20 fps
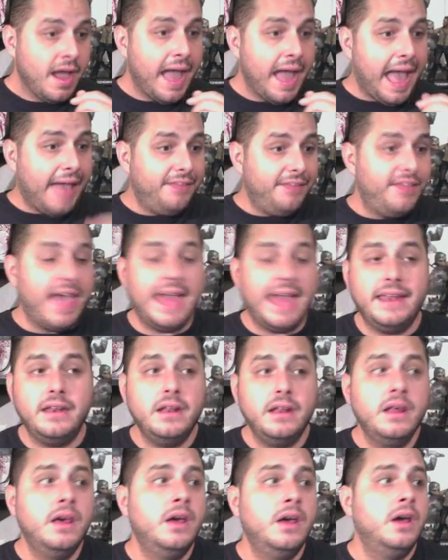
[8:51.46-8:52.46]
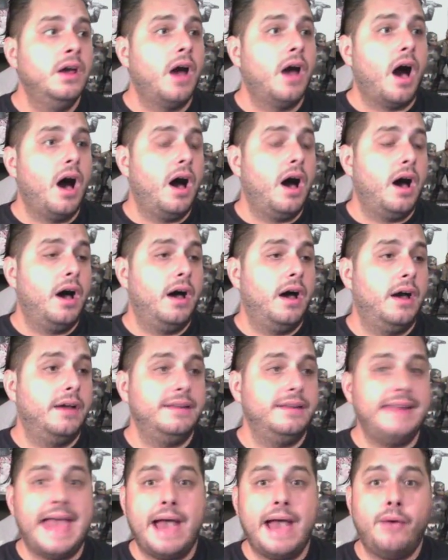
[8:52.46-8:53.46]
And then,
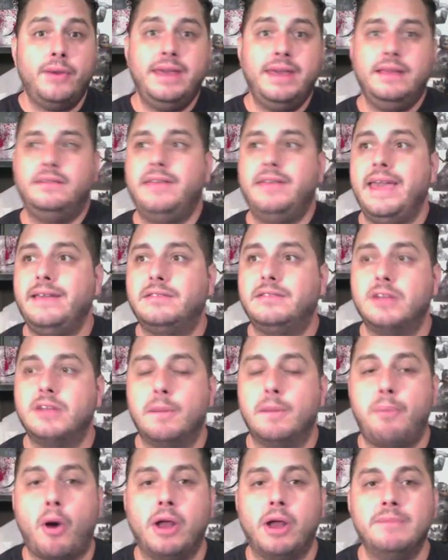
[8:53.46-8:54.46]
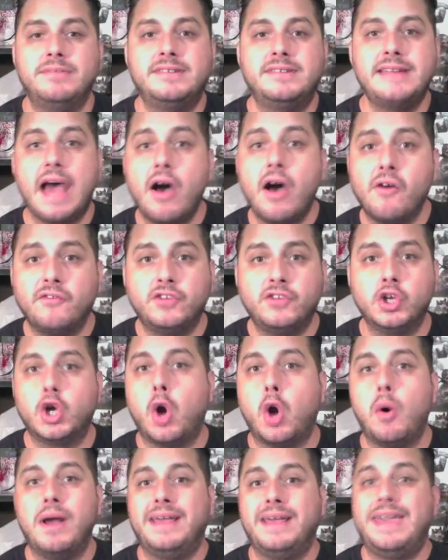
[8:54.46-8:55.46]
now he takes it upon himself to
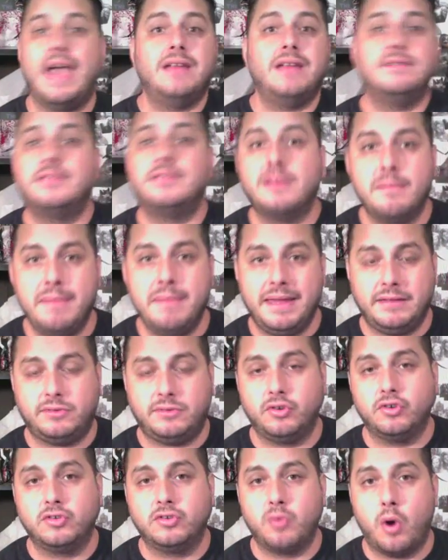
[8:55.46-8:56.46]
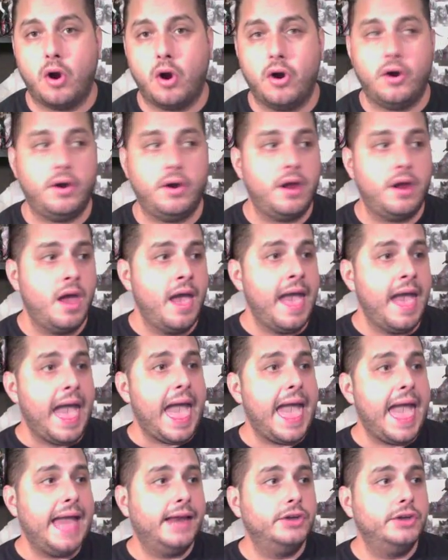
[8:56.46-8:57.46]
go against the Maester's word
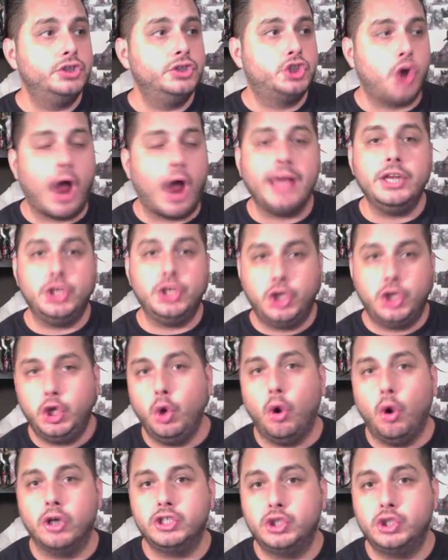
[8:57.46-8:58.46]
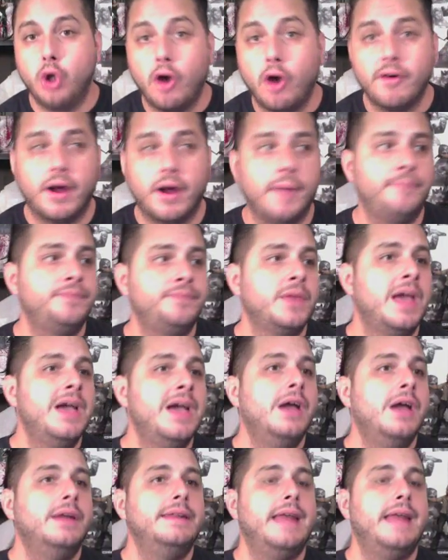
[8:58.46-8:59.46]
and try and cure Jorah.
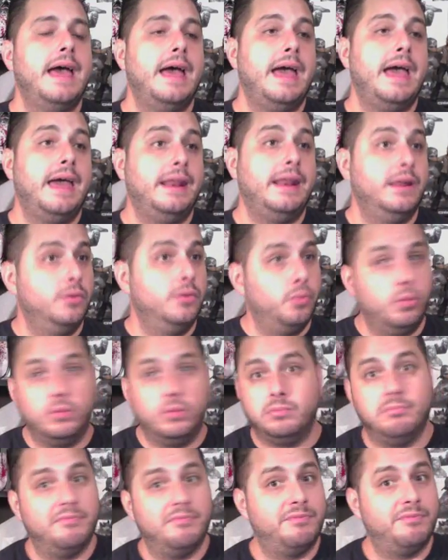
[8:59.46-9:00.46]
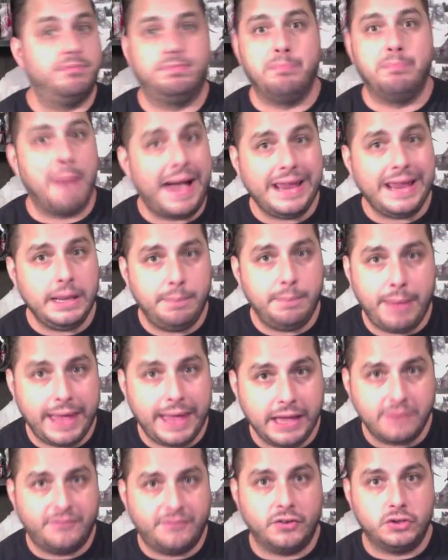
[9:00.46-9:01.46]
And it, mighty
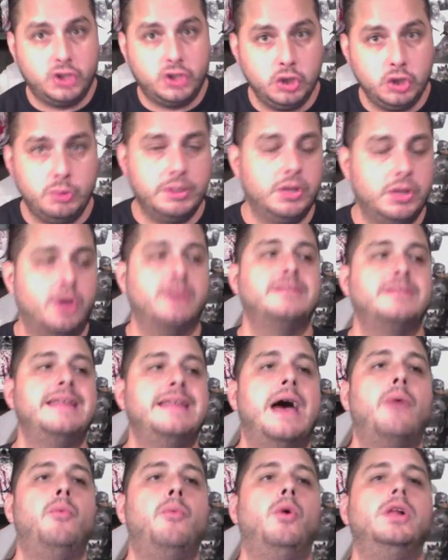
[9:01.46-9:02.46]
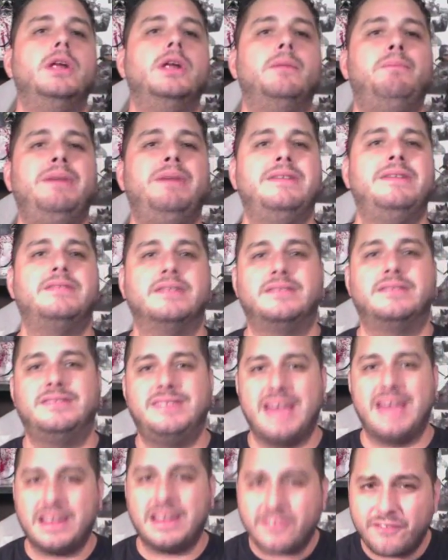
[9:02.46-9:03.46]
painful, too, it looks. Now, will it be
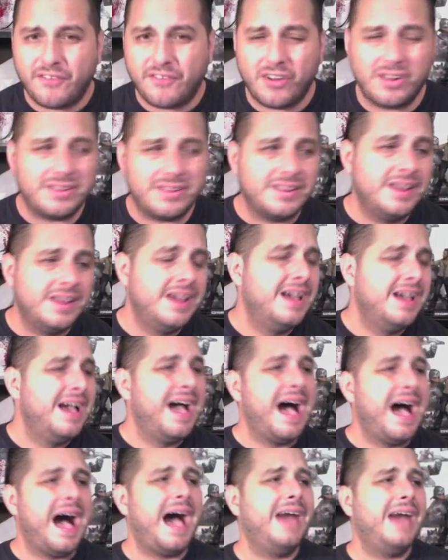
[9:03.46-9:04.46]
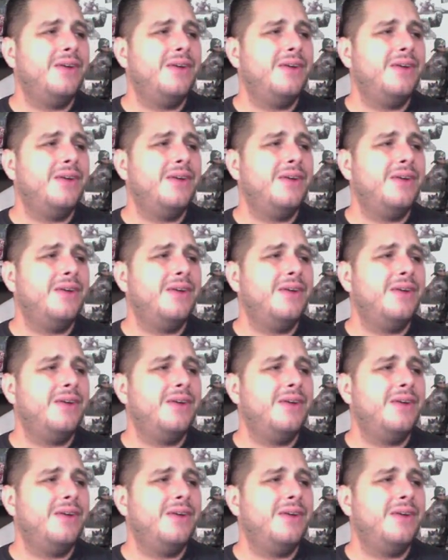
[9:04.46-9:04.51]
successful? I